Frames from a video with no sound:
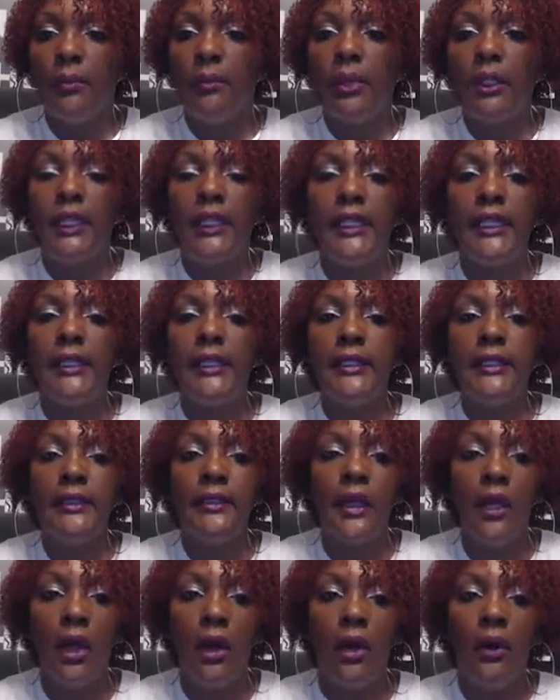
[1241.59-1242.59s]
please
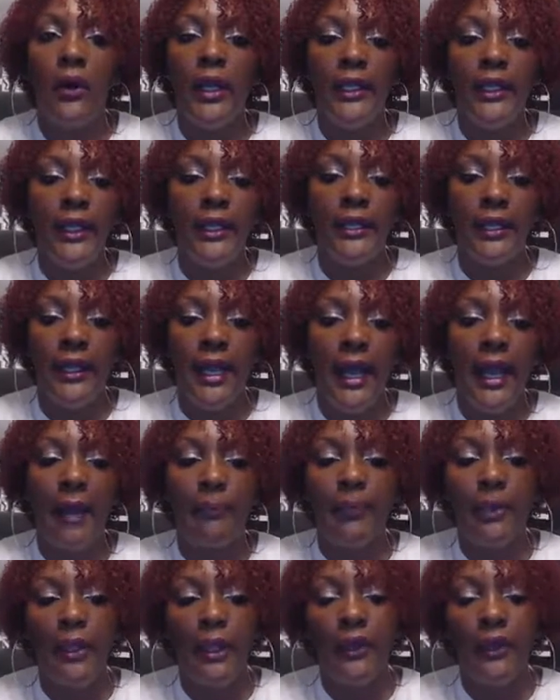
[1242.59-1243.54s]
go and get a copy